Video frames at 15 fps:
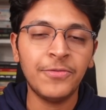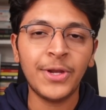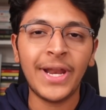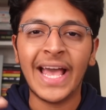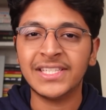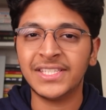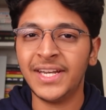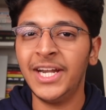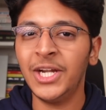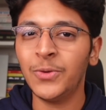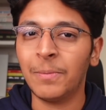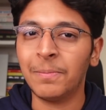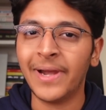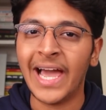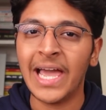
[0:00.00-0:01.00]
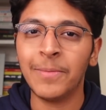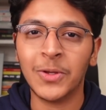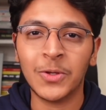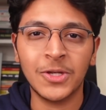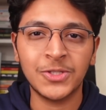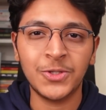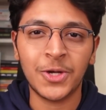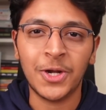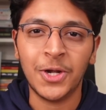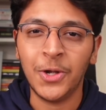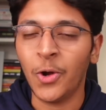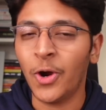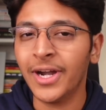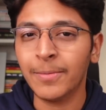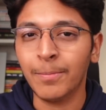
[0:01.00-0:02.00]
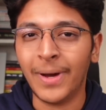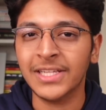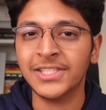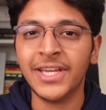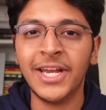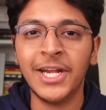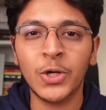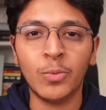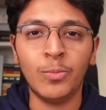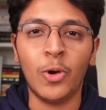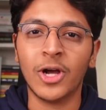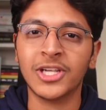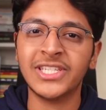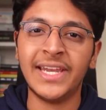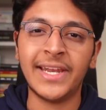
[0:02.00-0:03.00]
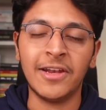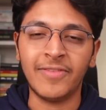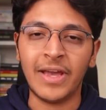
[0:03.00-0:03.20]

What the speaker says: you're hesitant to apply because you're not much into blockchain and